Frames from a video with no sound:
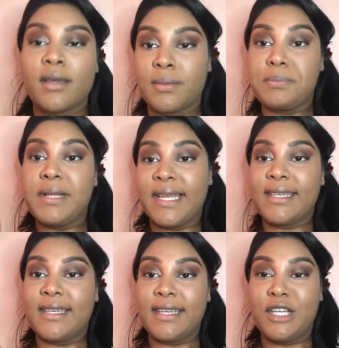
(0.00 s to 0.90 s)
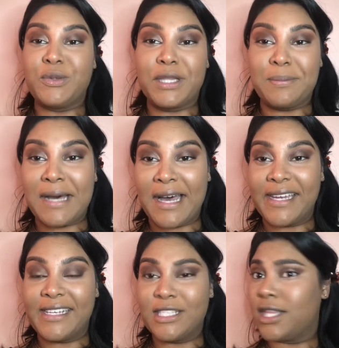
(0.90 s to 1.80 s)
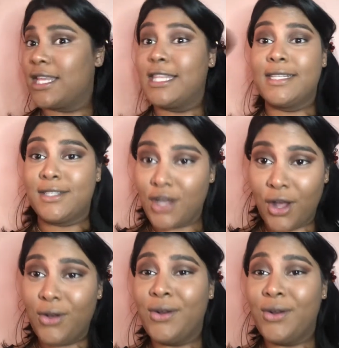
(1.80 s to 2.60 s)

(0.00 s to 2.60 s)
blended in with the powder so that there's no